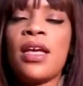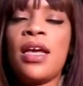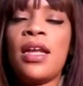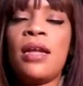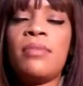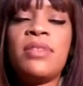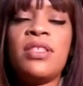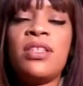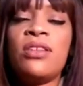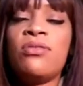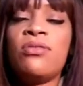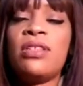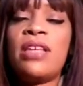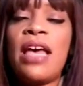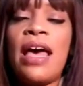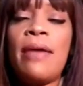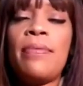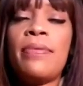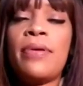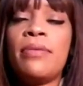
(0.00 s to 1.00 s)
And I'm still
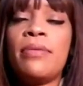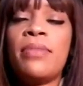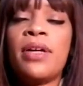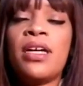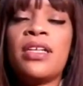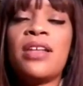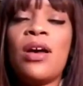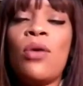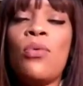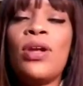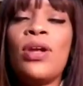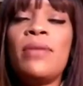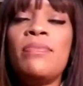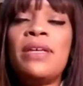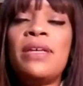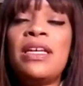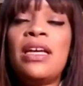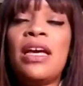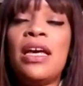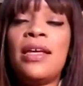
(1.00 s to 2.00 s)
tapping, because I want to
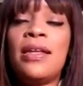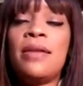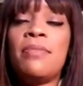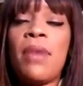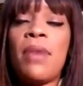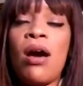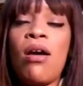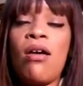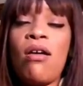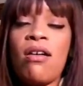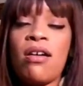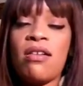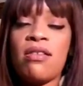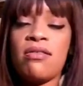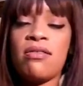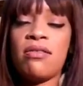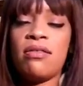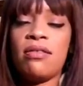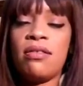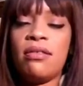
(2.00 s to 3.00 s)
be in my
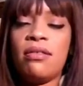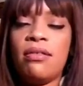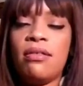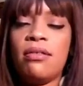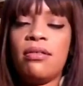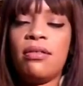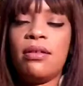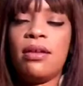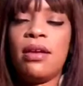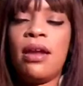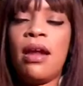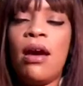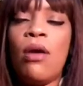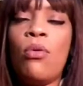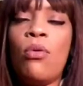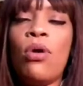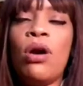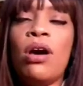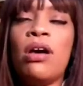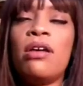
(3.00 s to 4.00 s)
heart. And I
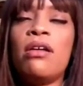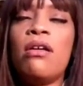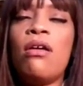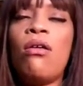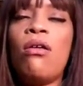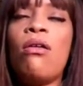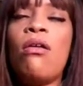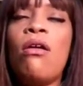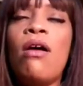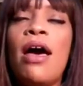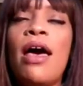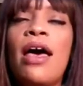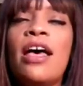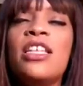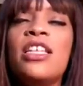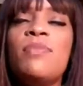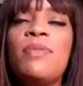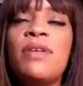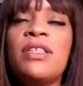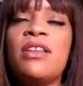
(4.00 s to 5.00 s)
want all
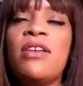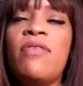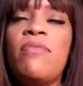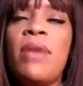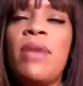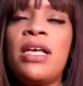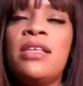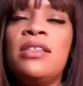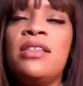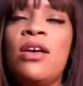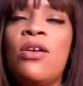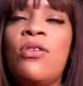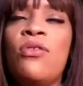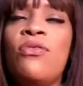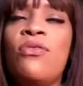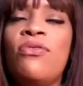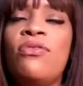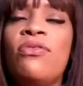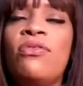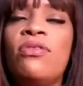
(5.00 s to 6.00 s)
aspects of
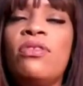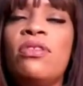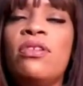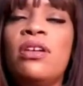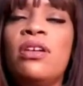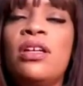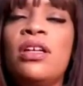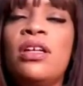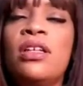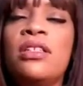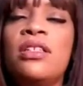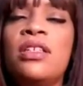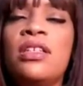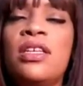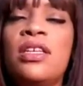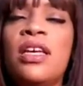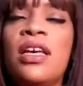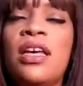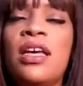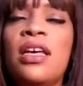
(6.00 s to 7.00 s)
myself to
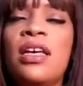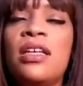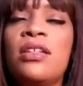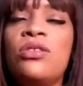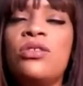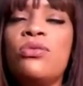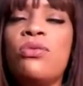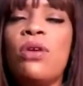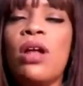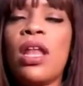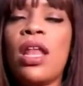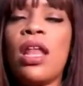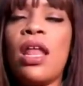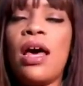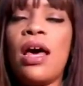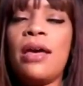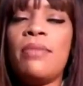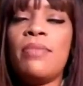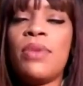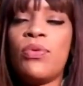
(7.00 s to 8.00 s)
get into
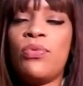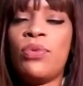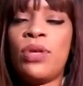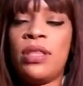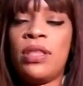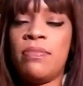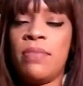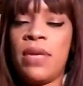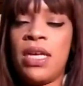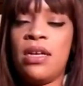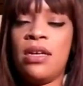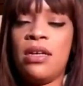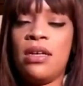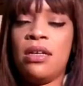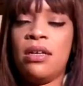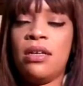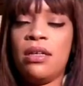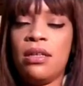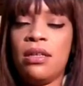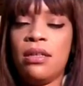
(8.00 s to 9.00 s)
alignment with me
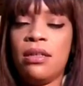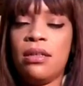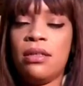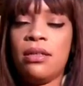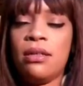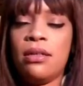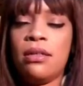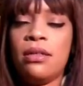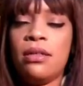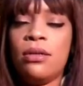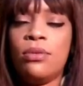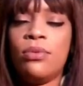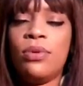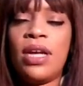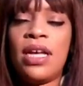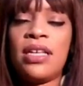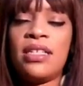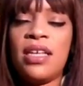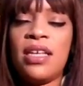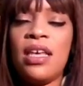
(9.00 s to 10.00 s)

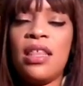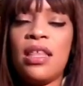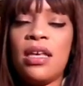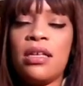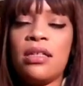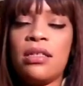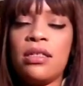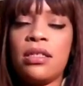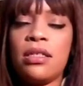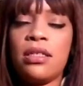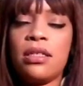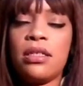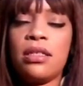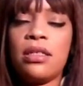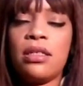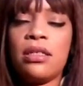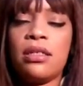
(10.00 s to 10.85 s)
when I say this.